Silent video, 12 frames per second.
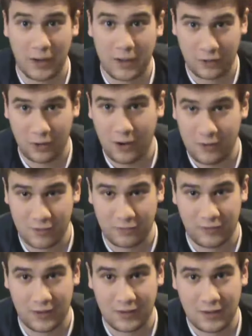
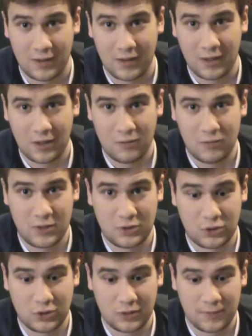iconography,
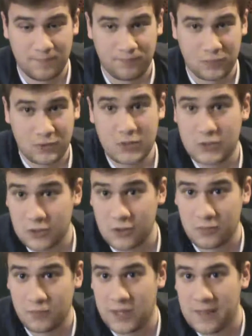which, to
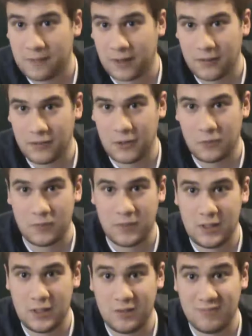certain people, I think would
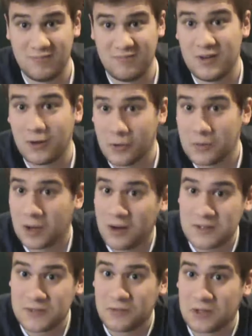be, you know,
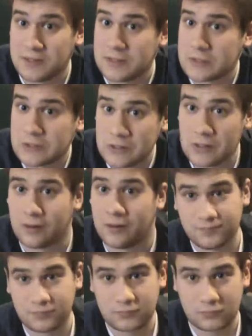cause for
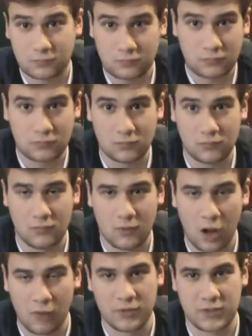concern.
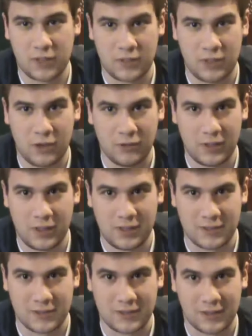All of a sudden, here he
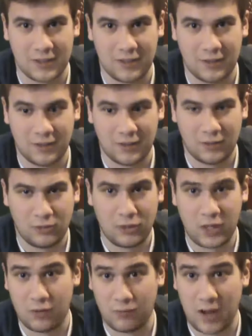is,
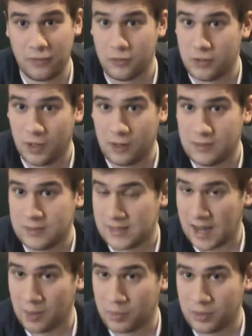looking rather young,
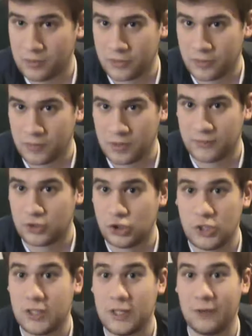dapper, with a bit of a
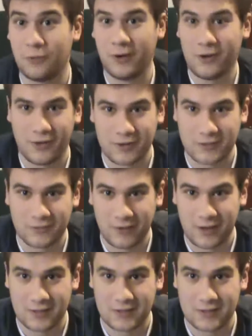cheeky grin on his
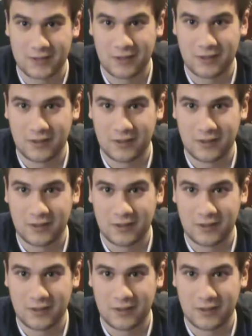face.